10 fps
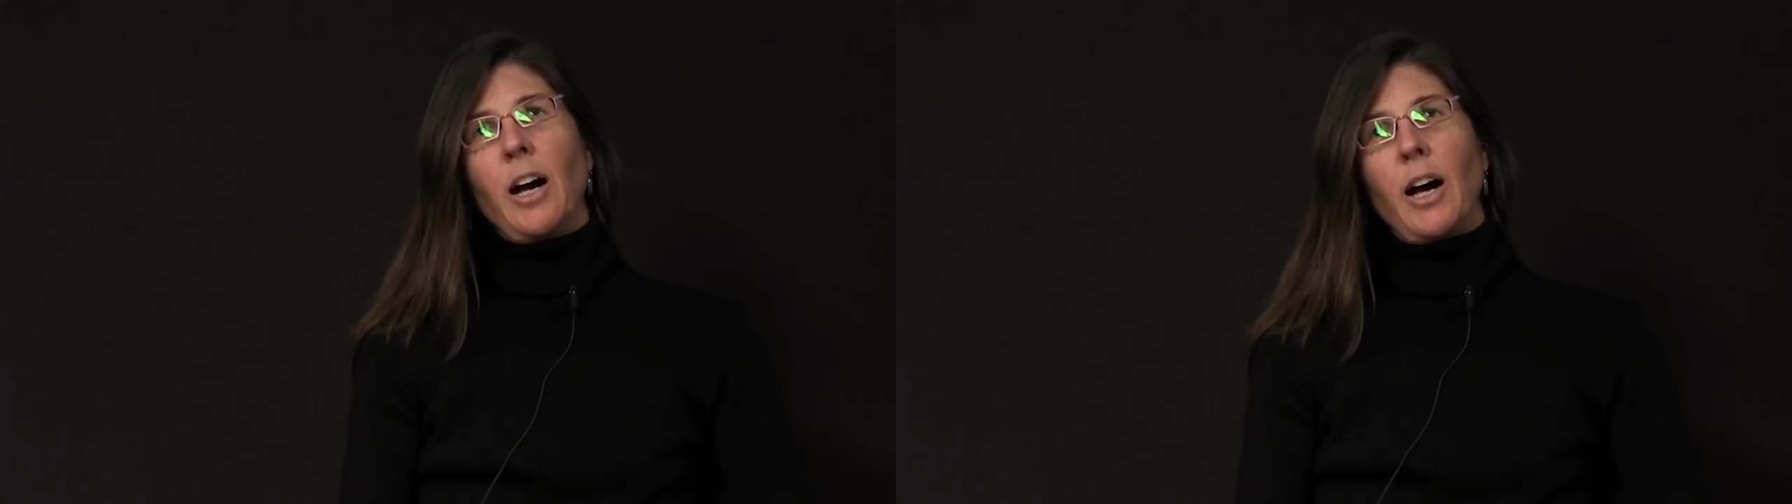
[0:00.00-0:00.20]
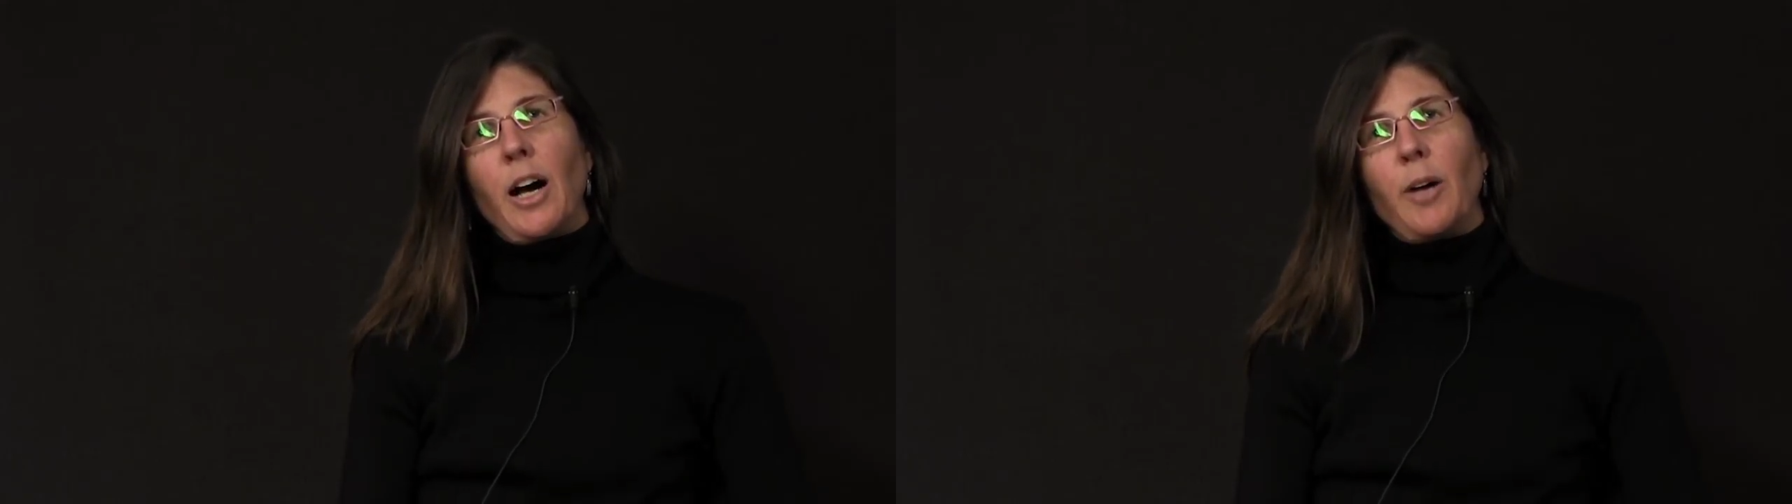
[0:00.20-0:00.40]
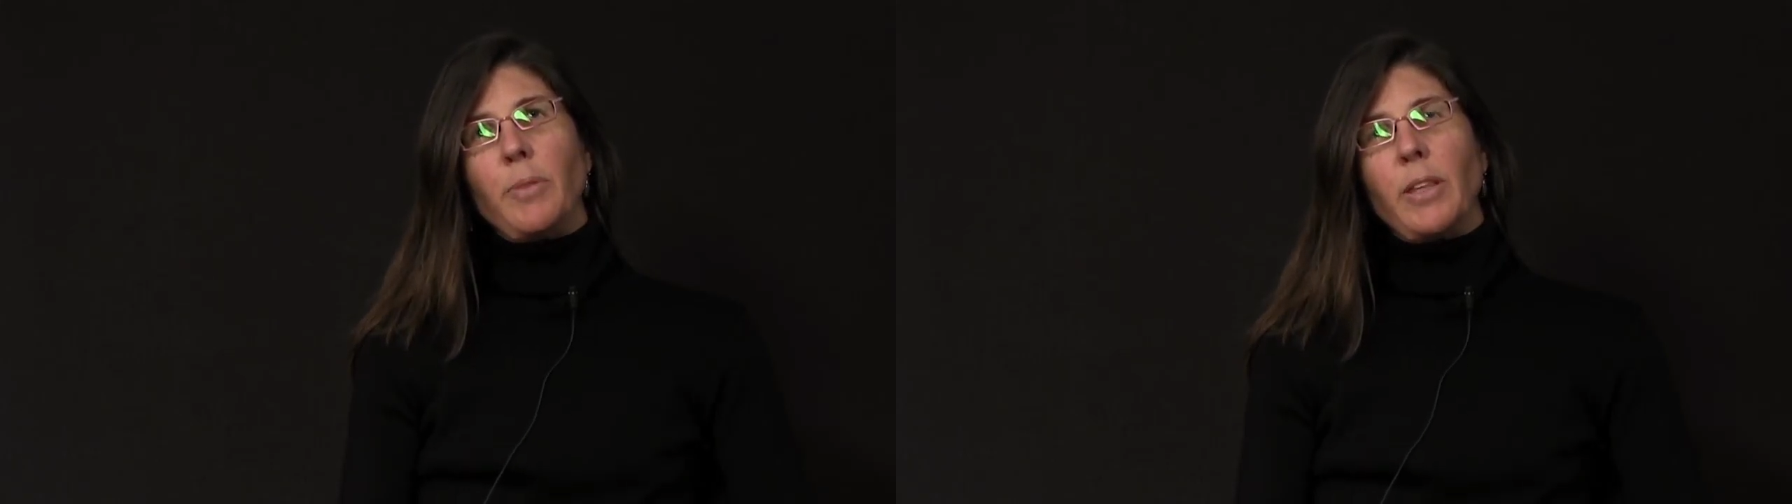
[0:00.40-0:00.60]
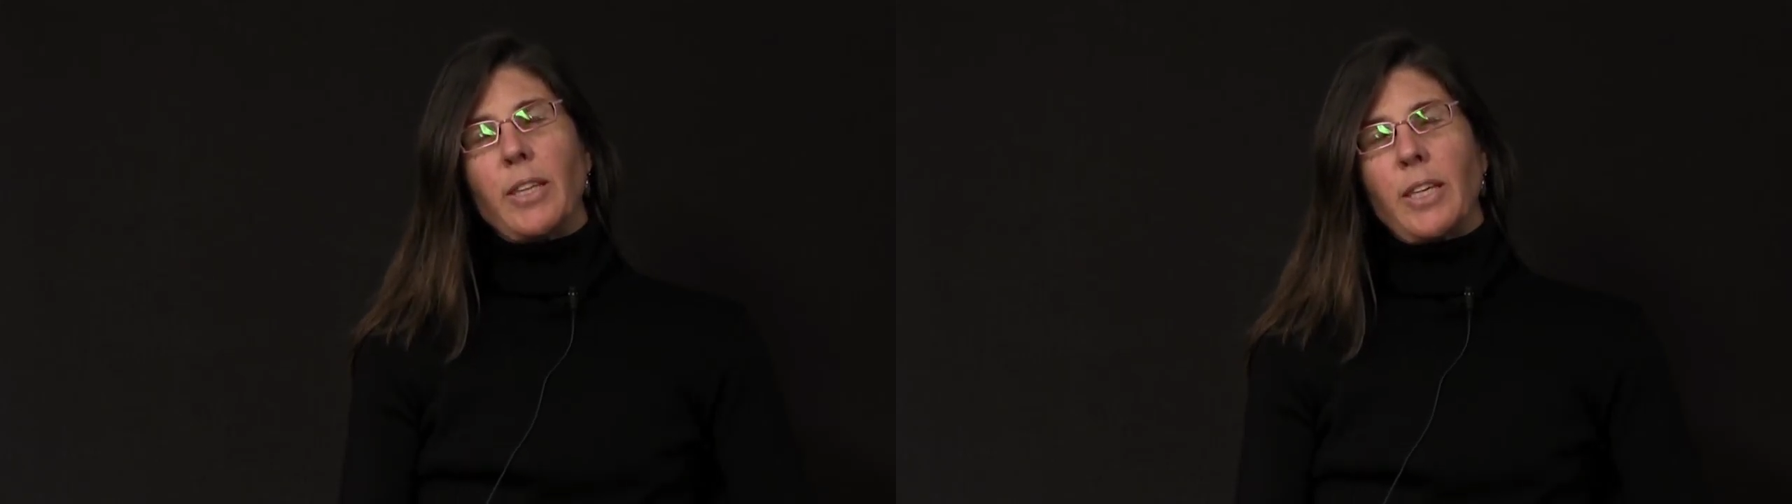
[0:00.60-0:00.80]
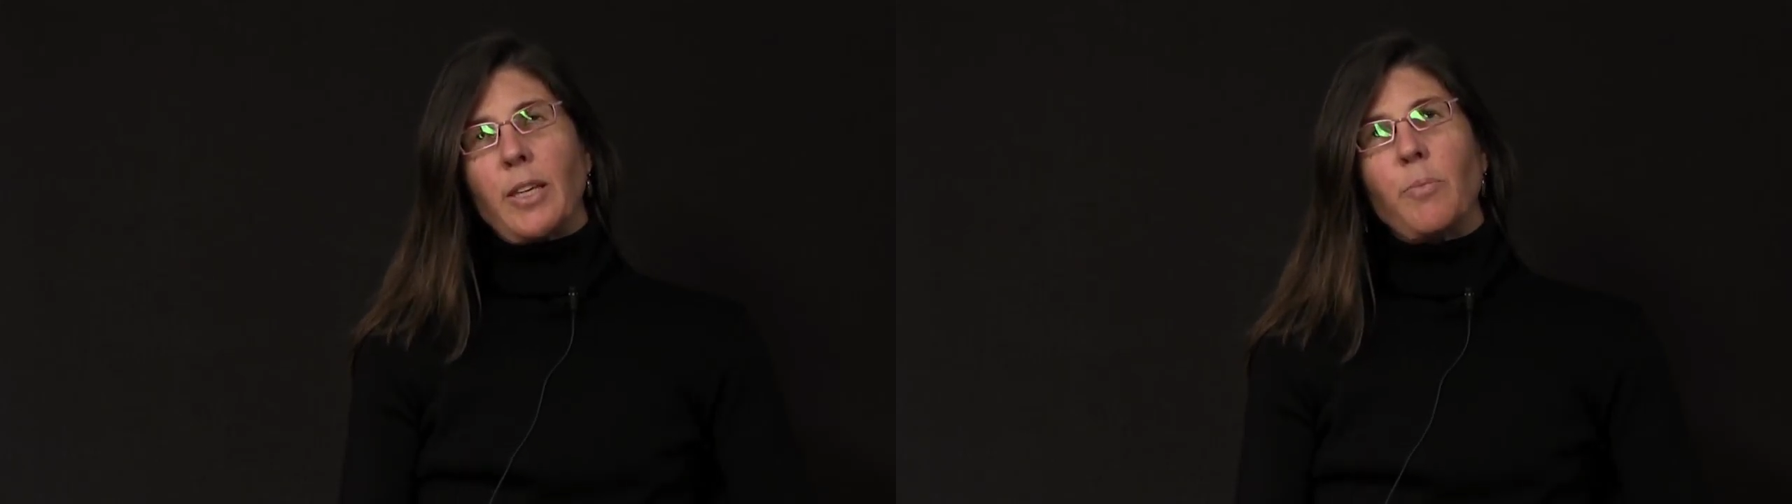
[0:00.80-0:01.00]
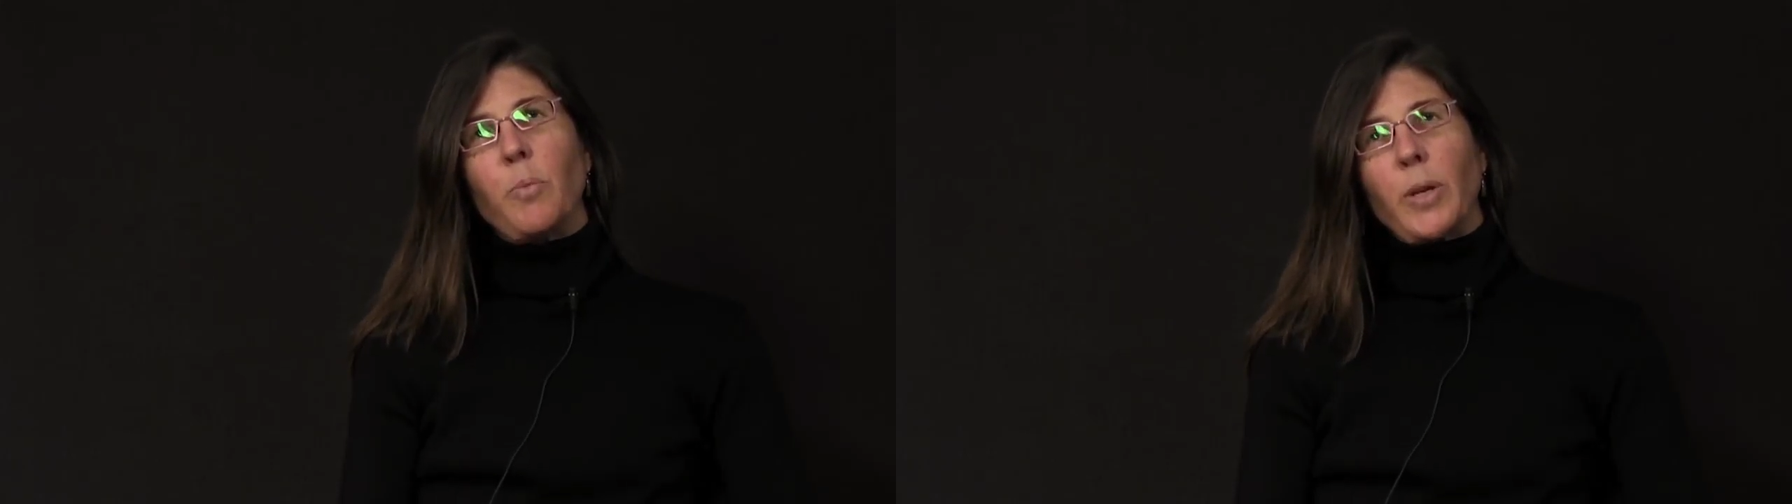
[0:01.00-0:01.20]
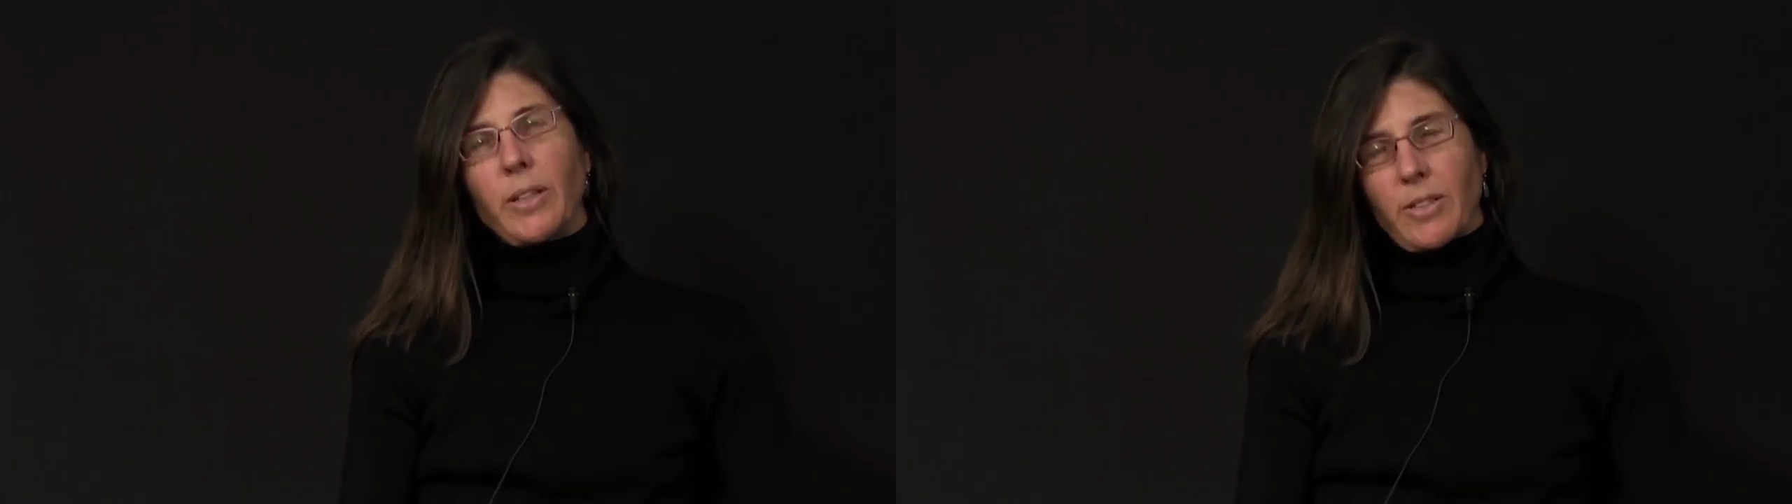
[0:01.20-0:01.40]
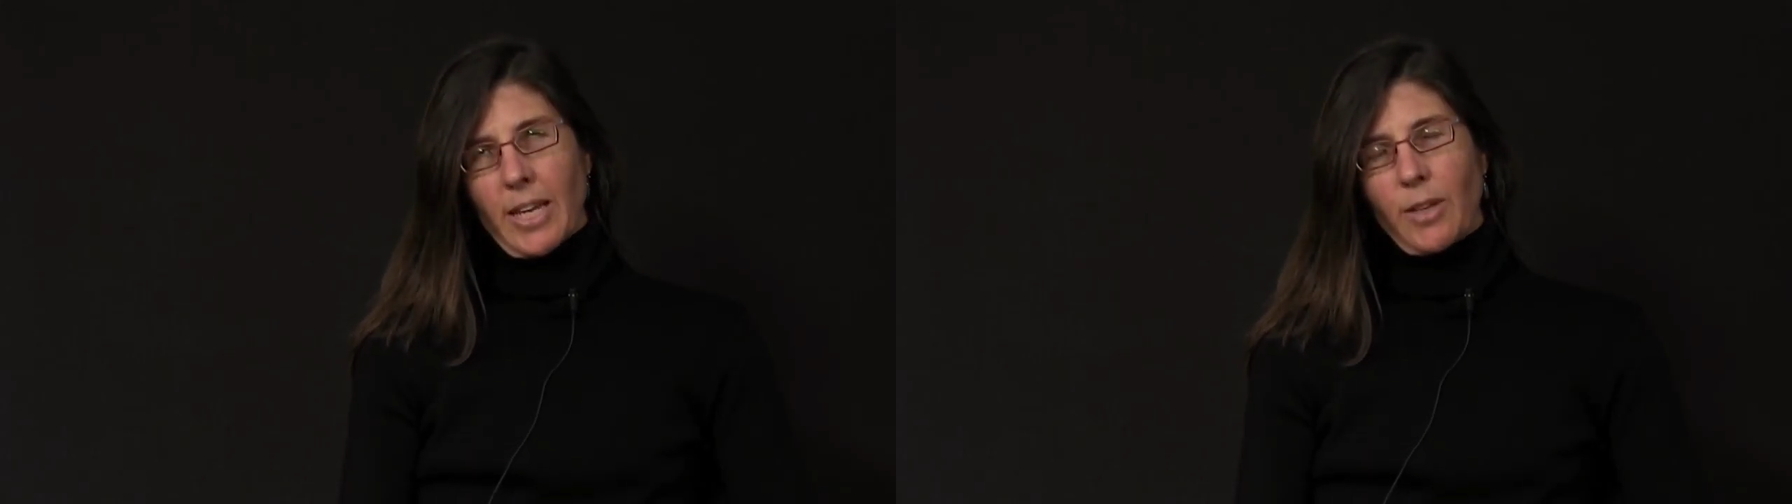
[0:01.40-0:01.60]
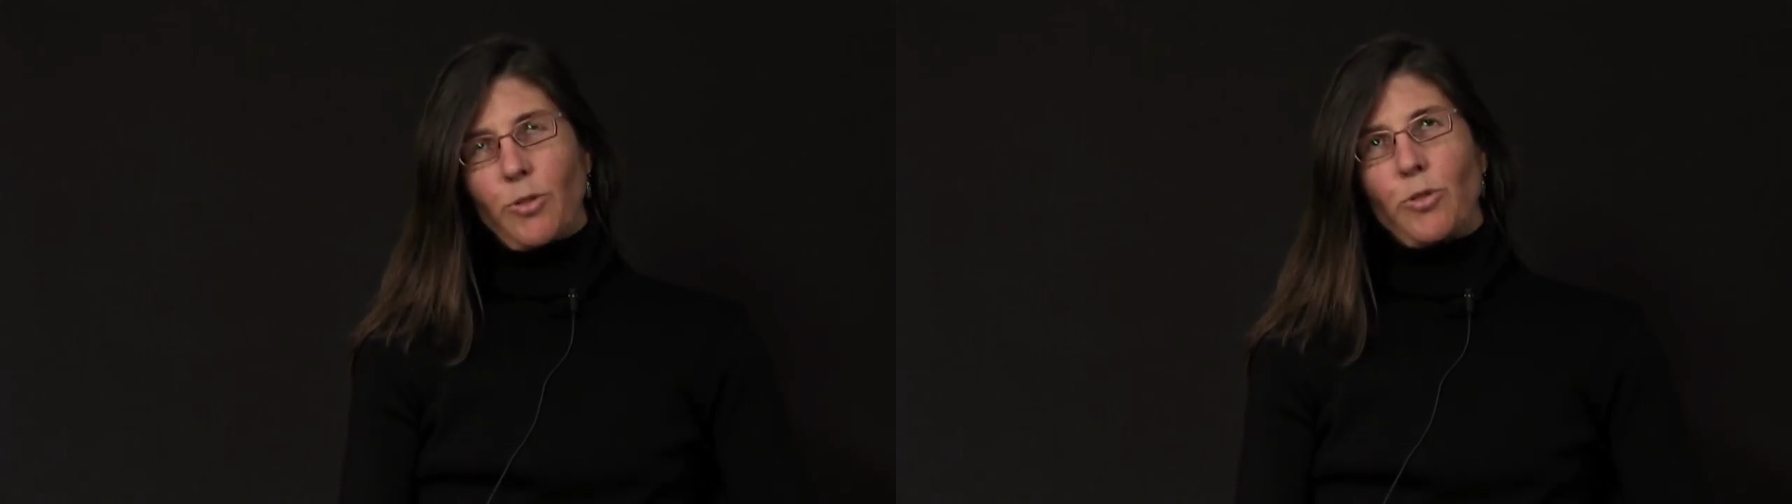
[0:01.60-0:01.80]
the weekday